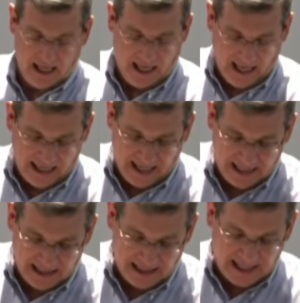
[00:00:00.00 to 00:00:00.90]
And,
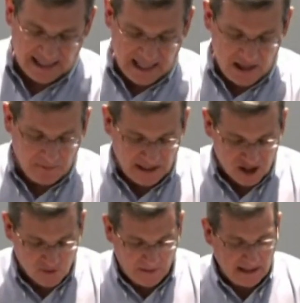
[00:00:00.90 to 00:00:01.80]
and they keep
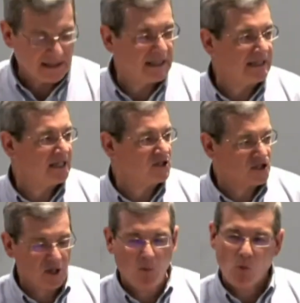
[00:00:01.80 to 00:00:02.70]
expecting that
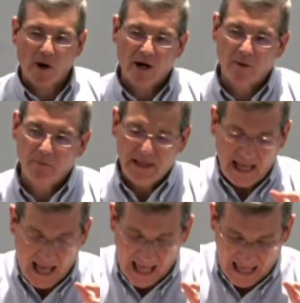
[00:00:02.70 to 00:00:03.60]
somewhere
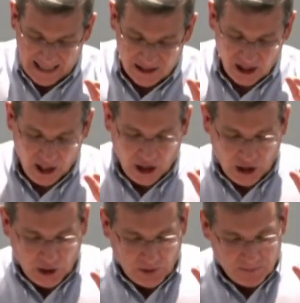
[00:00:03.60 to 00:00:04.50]
behind
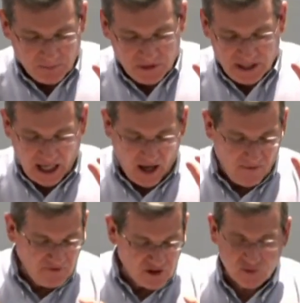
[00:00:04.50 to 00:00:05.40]
the
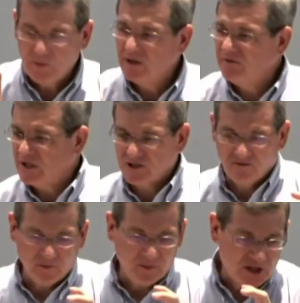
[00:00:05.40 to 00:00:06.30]
obvious benefits
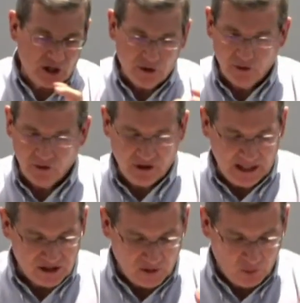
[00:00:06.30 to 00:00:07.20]
of the material
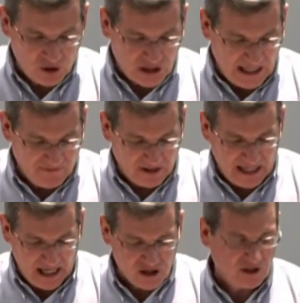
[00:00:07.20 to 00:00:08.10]
things in which they have
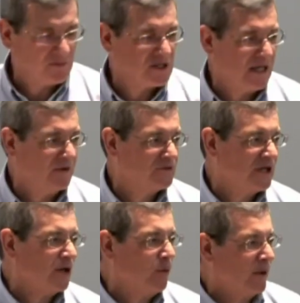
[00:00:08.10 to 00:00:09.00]
engaged themselves,
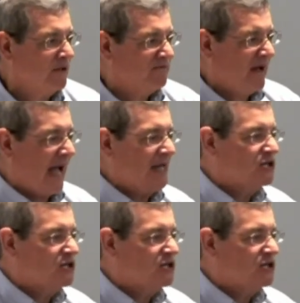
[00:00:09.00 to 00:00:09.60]
they're going to find